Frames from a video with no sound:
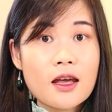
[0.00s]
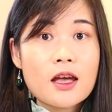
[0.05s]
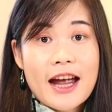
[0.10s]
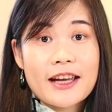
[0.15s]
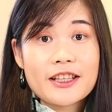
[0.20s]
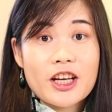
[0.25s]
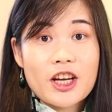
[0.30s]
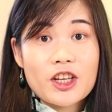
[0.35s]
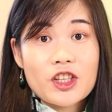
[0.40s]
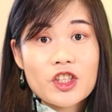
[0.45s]

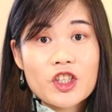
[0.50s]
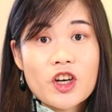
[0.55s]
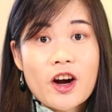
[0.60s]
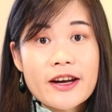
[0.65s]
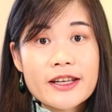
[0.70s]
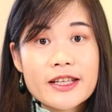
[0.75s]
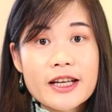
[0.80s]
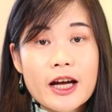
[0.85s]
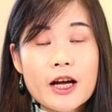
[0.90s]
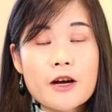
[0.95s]
And in
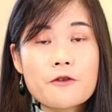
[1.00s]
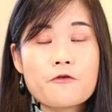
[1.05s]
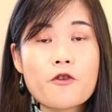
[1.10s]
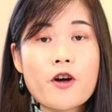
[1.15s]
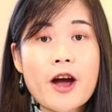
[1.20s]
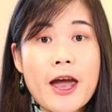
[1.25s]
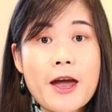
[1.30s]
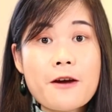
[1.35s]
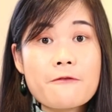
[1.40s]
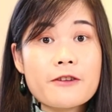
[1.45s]
China,
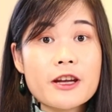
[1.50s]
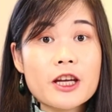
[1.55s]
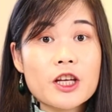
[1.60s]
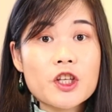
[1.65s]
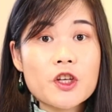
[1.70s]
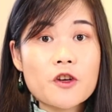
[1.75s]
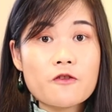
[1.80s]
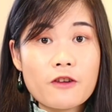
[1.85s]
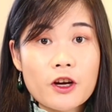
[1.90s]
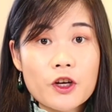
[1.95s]
for every
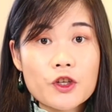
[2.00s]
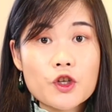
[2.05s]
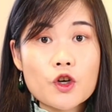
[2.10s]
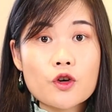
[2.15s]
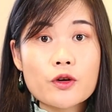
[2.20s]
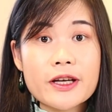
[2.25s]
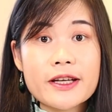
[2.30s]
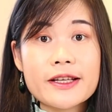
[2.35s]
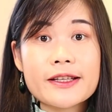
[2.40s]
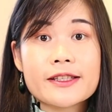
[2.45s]

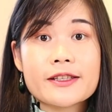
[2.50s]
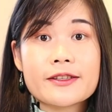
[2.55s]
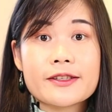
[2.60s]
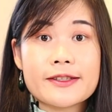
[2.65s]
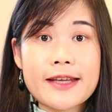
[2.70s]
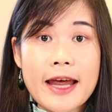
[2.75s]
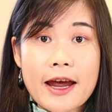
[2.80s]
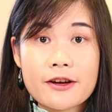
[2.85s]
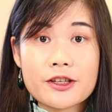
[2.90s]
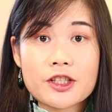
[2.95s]
individual in
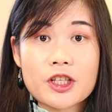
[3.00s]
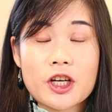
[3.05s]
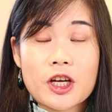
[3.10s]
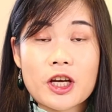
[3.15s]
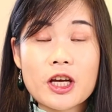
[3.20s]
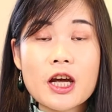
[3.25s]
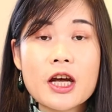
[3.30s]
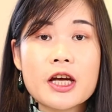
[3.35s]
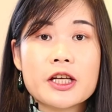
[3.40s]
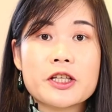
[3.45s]

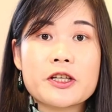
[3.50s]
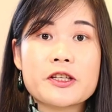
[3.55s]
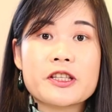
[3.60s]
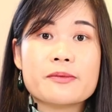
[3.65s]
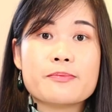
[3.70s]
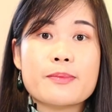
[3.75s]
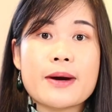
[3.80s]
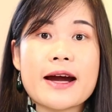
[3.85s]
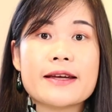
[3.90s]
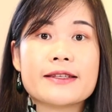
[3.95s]
society,
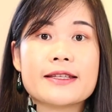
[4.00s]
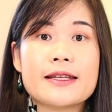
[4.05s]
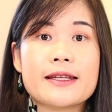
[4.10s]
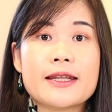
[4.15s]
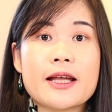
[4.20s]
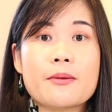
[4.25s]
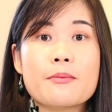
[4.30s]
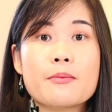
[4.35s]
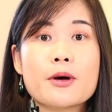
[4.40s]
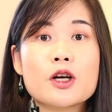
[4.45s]
despite the
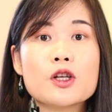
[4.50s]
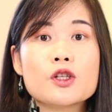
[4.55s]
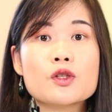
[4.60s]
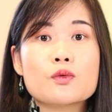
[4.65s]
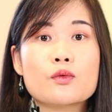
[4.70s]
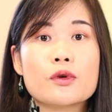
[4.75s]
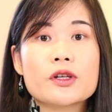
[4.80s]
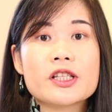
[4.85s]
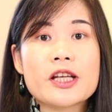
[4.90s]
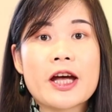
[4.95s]

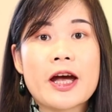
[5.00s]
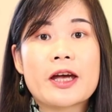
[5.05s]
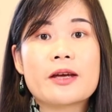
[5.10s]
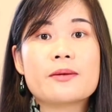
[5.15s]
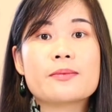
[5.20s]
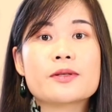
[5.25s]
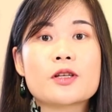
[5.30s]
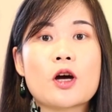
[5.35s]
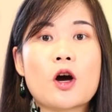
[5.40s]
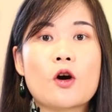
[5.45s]
numbers or
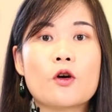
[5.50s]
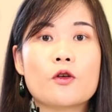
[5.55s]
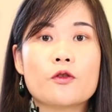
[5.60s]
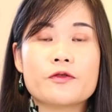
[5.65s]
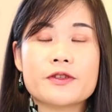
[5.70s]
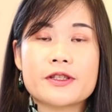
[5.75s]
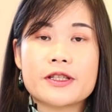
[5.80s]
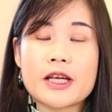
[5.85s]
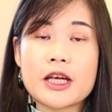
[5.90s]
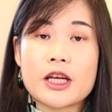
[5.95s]
types
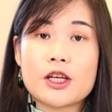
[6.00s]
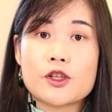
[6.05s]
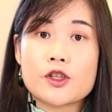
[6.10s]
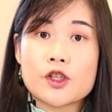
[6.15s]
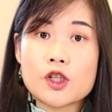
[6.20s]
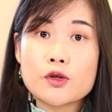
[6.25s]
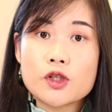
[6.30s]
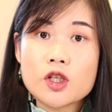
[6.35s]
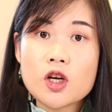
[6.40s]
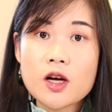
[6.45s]
of the
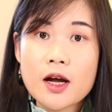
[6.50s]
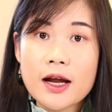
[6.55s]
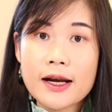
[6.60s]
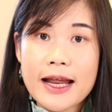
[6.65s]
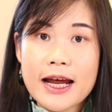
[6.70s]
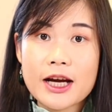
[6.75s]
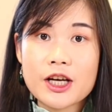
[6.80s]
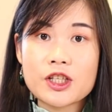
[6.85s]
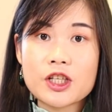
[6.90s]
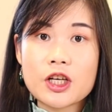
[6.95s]
social
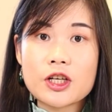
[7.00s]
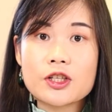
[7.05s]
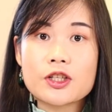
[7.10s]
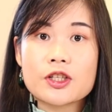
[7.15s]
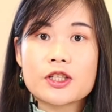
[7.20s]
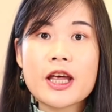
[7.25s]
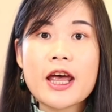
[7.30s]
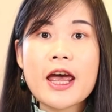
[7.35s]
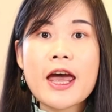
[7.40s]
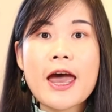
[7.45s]

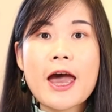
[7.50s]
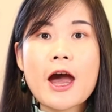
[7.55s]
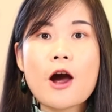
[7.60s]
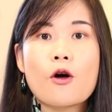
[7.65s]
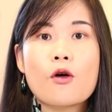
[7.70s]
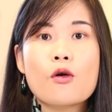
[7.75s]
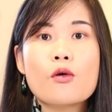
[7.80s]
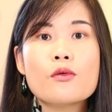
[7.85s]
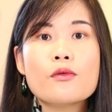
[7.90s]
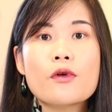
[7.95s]
collections,
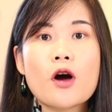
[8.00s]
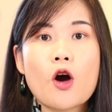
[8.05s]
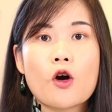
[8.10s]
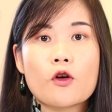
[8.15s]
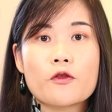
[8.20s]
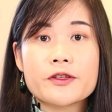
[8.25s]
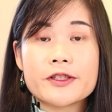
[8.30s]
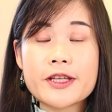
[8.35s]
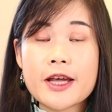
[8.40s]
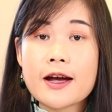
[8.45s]
all
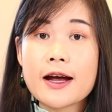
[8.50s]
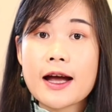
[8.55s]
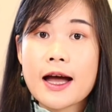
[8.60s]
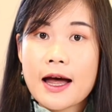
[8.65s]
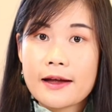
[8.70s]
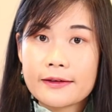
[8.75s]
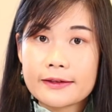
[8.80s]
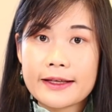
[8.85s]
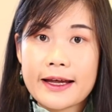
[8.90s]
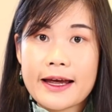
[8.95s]
of their
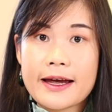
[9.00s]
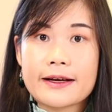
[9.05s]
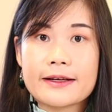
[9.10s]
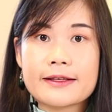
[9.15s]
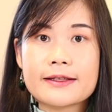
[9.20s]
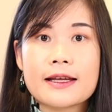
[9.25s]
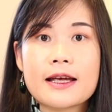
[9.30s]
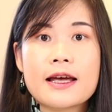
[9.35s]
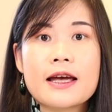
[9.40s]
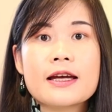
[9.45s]

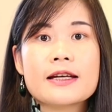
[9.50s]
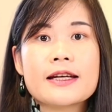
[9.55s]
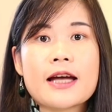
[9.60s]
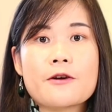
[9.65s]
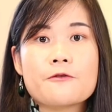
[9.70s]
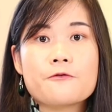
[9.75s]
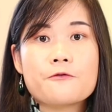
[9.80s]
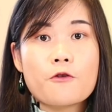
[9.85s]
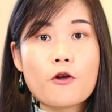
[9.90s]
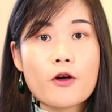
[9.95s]
contacts
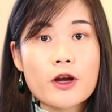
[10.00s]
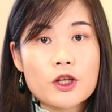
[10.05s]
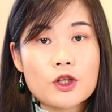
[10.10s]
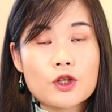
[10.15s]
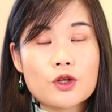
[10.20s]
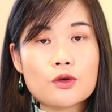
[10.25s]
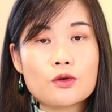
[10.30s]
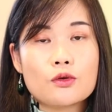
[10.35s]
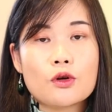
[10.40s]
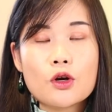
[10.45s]
can fall
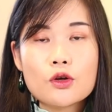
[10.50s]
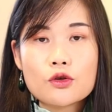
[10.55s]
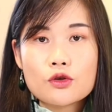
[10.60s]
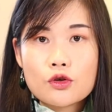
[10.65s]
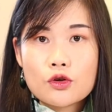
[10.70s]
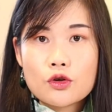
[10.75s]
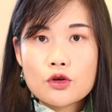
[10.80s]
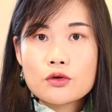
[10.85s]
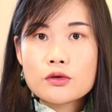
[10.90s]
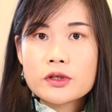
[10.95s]
into
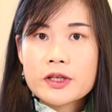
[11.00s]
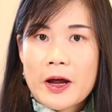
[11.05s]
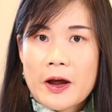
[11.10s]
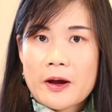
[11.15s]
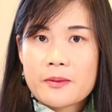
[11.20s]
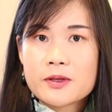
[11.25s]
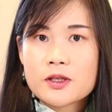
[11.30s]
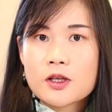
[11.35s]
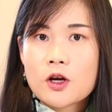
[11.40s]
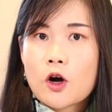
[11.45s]
two
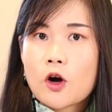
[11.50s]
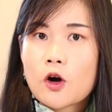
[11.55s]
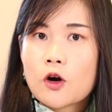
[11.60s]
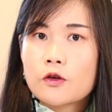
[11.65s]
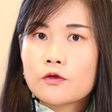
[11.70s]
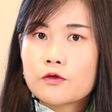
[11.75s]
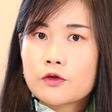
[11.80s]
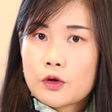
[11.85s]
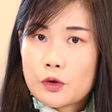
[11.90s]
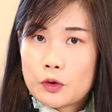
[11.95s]
types
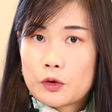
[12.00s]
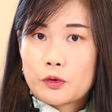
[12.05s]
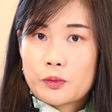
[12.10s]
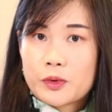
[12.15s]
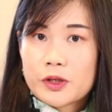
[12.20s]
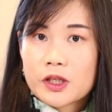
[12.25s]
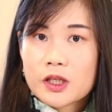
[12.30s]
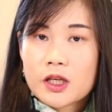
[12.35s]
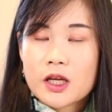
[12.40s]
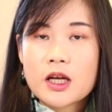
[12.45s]
of
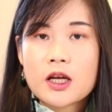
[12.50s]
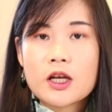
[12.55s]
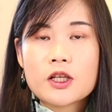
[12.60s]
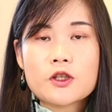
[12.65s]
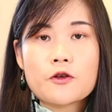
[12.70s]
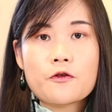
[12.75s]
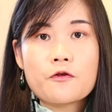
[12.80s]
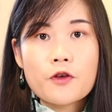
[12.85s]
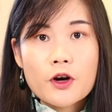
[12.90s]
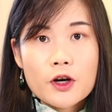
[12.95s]
groups.
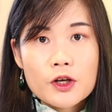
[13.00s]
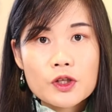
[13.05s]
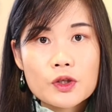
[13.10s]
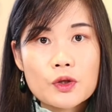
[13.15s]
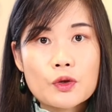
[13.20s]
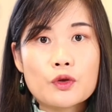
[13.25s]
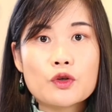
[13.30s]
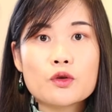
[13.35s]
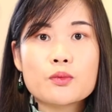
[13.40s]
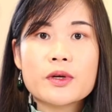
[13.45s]
The
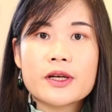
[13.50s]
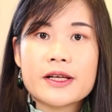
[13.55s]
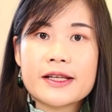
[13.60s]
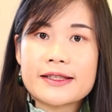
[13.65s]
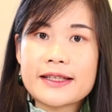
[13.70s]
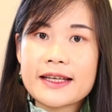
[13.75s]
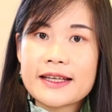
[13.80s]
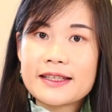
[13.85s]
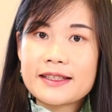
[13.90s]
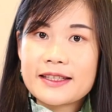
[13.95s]
first group,
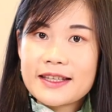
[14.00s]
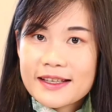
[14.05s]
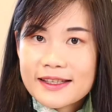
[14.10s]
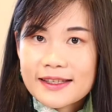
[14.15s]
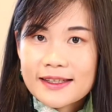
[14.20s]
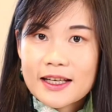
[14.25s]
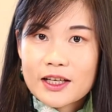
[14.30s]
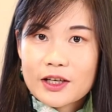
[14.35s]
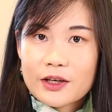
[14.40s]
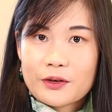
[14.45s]
the
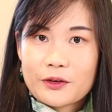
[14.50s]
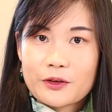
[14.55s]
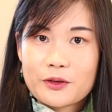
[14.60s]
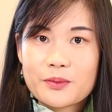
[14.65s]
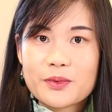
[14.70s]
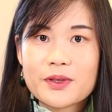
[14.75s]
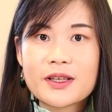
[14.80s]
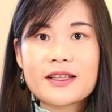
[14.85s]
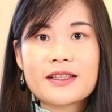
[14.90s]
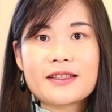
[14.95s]
distant
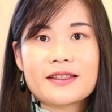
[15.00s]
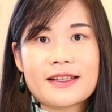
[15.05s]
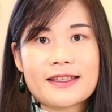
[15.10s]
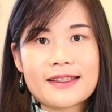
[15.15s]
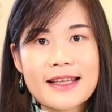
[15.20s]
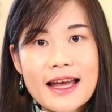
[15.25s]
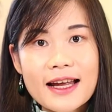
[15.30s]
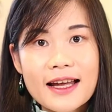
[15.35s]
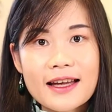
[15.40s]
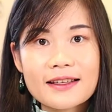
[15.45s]
group. The
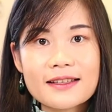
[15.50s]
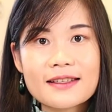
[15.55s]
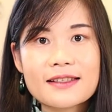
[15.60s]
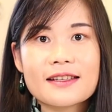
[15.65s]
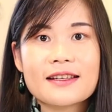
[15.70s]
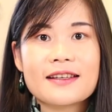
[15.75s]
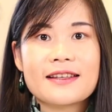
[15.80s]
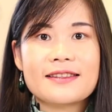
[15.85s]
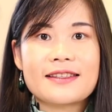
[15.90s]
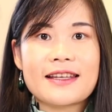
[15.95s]

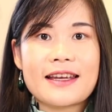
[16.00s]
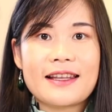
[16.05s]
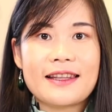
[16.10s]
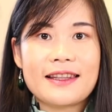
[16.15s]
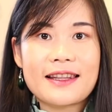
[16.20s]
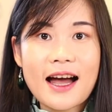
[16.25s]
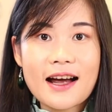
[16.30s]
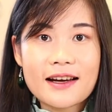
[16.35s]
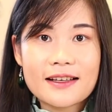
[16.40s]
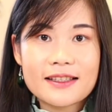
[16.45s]
second, the
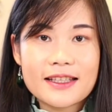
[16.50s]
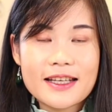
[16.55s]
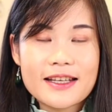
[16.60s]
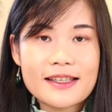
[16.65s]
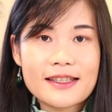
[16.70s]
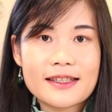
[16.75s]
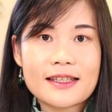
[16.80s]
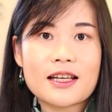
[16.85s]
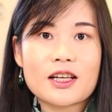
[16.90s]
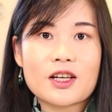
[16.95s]

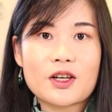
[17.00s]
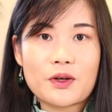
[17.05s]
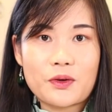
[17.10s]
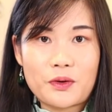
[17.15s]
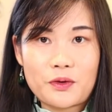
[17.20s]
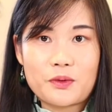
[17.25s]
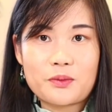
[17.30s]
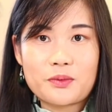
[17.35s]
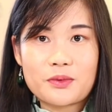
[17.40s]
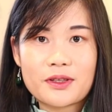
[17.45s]
long-distant
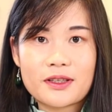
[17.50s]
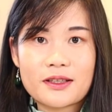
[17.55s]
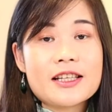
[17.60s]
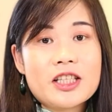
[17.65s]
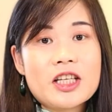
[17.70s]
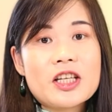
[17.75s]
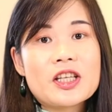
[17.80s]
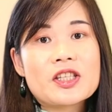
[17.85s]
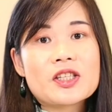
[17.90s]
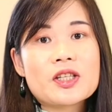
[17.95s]
group.
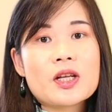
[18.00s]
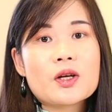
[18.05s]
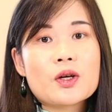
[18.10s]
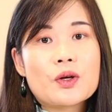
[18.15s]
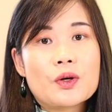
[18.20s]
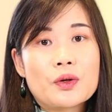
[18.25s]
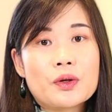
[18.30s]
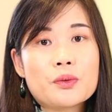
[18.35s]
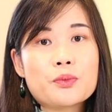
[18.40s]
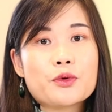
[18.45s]
The
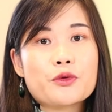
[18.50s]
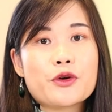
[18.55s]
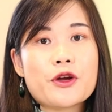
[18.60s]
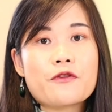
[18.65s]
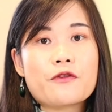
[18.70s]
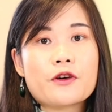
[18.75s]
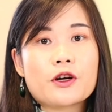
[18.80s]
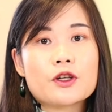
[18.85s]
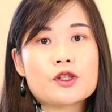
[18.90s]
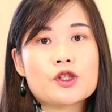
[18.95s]
distant group
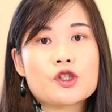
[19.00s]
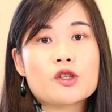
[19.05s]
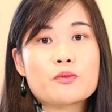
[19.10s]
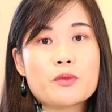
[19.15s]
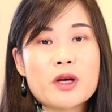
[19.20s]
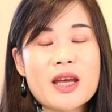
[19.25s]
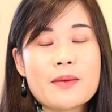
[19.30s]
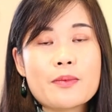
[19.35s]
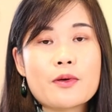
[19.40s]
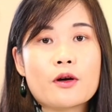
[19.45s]
refers to
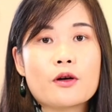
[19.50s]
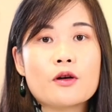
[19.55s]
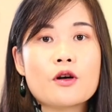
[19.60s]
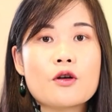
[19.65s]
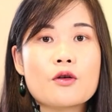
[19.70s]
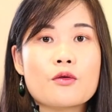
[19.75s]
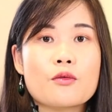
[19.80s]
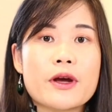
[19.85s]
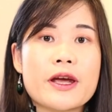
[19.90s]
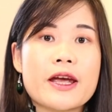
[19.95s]

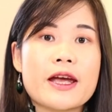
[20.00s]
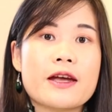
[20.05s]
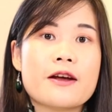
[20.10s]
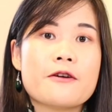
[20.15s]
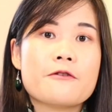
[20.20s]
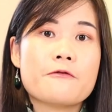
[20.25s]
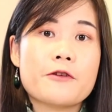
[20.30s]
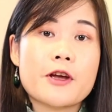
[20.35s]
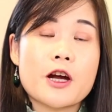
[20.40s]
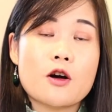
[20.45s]
people
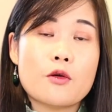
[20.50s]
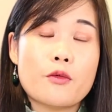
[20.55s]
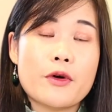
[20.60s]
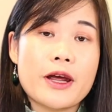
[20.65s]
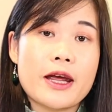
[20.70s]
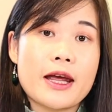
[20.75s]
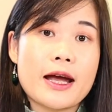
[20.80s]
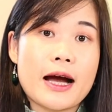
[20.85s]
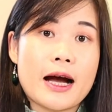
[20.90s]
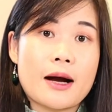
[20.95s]
we feel
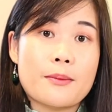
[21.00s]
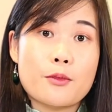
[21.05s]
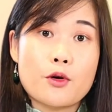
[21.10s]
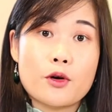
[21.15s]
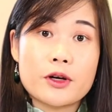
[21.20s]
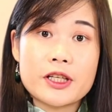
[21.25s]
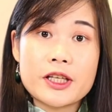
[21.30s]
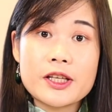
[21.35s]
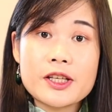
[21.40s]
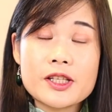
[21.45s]
we are
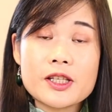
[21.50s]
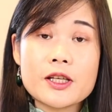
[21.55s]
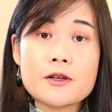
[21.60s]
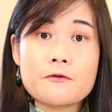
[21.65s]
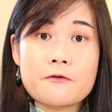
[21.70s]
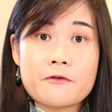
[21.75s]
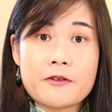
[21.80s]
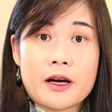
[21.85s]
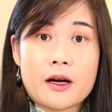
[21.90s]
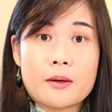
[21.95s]
more
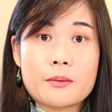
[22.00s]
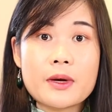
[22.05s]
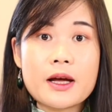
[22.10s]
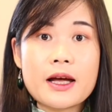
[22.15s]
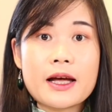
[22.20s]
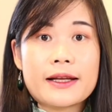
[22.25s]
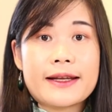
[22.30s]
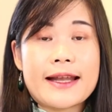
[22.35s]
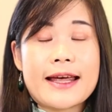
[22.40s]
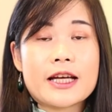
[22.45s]
distant
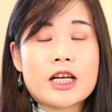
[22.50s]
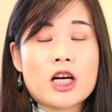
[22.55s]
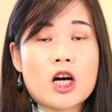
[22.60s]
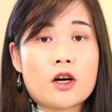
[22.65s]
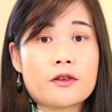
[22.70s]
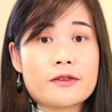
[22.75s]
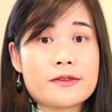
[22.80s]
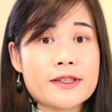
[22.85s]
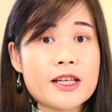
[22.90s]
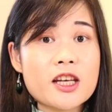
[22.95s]
from, like our